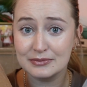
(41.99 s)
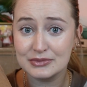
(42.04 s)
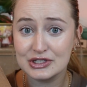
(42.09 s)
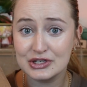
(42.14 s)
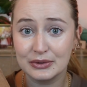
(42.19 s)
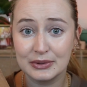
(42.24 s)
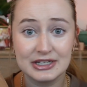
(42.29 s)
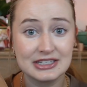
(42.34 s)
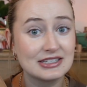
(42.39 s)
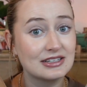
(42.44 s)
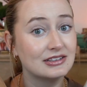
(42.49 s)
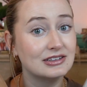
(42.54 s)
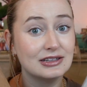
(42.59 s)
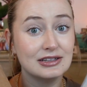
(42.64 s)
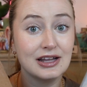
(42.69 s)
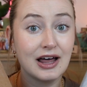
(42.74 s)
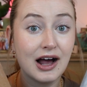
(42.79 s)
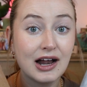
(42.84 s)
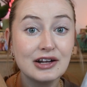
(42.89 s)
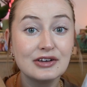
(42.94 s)
So it's a
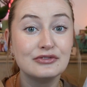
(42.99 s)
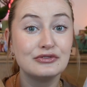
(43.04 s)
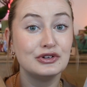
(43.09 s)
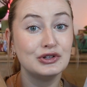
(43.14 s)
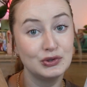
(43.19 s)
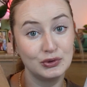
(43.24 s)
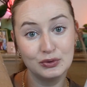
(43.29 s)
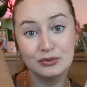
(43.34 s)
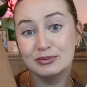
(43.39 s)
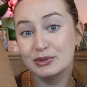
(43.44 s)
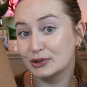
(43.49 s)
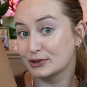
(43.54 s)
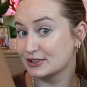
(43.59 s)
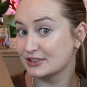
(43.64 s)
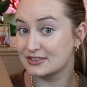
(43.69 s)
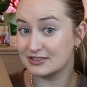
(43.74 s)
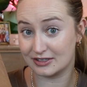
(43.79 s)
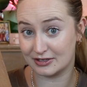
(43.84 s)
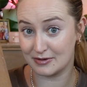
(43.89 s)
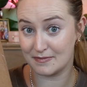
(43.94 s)
lot of new
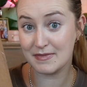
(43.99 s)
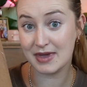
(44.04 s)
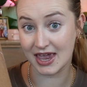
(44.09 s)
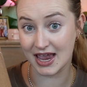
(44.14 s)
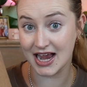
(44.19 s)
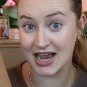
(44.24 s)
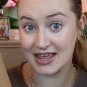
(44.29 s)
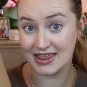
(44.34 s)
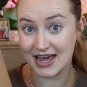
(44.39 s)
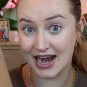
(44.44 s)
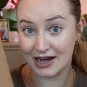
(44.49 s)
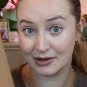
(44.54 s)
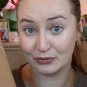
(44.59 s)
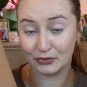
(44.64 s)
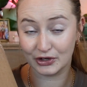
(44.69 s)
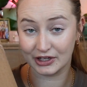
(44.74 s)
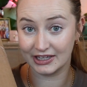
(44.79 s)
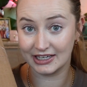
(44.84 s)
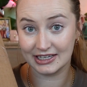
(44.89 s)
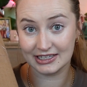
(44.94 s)
molds to me that I'm
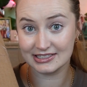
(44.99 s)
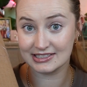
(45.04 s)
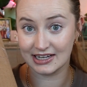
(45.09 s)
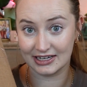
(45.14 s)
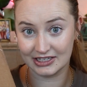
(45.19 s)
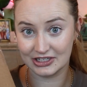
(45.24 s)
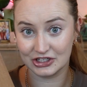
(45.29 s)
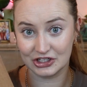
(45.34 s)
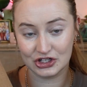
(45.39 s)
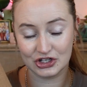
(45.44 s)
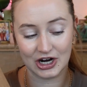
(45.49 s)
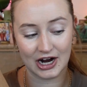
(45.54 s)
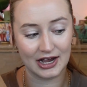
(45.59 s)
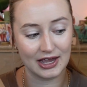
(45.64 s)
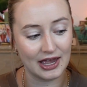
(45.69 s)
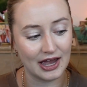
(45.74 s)
really excited to try